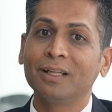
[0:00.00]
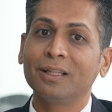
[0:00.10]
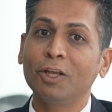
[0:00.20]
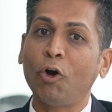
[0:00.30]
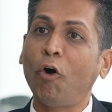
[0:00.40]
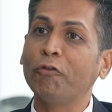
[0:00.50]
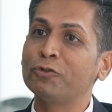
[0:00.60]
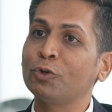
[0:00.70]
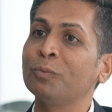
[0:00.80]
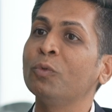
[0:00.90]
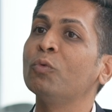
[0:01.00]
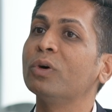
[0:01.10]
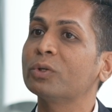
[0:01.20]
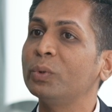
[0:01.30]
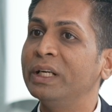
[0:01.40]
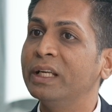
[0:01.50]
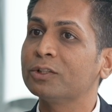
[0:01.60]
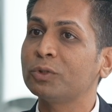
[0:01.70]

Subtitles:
they offshore more work to India.